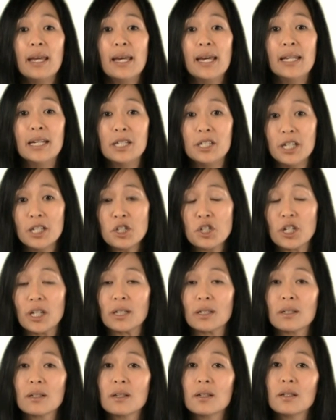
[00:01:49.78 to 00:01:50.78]
In
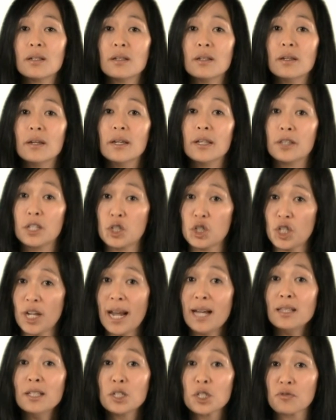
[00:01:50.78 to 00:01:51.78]
addition, the
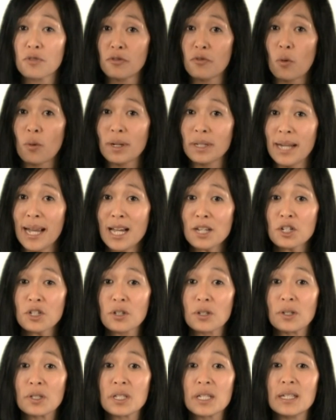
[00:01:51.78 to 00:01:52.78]
challenge for foreign
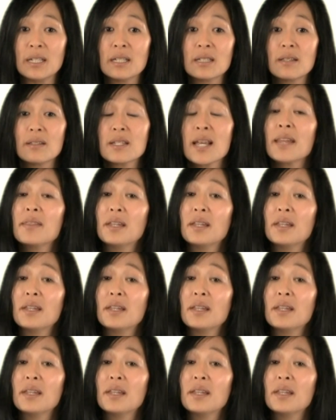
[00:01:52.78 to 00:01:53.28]
nationals is